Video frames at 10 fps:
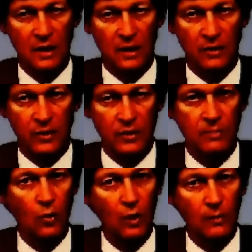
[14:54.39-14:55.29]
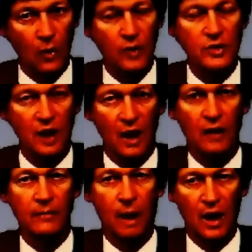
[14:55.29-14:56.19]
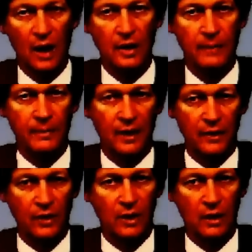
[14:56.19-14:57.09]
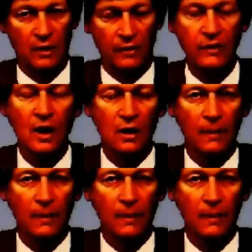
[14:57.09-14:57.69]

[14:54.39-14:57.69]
and there is more and more solid modeling being done of